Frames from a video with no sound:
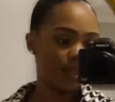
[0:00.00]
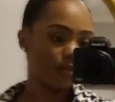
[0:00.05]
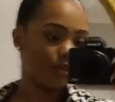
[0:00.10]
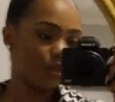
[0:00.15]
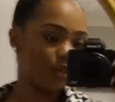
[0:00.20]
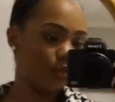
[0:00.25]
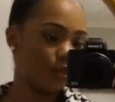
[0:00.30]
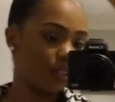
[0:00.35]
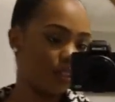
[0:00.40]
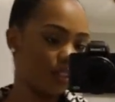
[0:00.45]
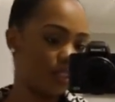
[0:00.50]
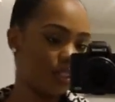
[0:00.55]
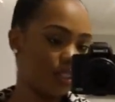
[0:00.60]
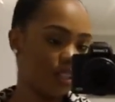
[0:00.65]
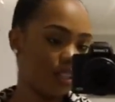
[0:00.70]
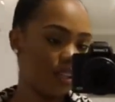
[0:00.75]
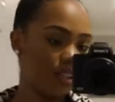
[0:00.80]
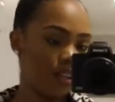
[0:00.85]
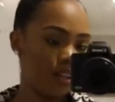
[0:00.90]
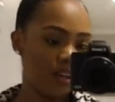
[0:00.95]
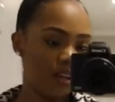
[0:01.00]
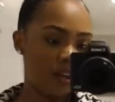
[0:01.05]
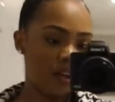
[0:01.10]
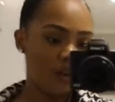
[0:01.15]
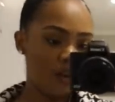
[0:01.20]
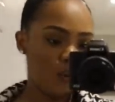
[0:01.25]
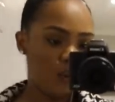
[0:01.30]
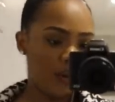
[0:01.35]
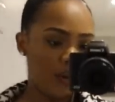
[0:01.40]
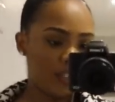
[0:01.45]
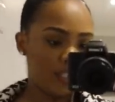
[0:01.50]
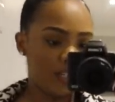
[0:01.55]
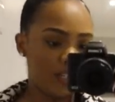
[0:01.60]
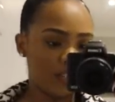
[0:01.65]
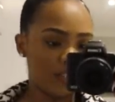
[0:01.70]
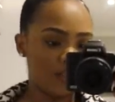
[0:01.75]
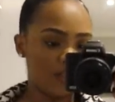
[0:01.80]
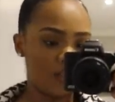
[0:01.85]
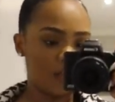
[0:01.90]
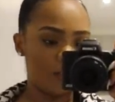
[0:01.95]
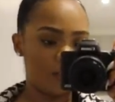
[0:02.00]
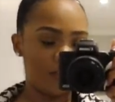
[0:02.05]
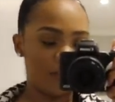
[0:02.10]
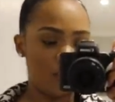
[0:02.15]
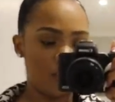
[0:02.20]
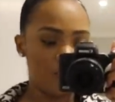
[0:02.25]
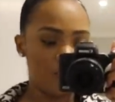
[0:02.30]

I'm just wearing this white halter top that I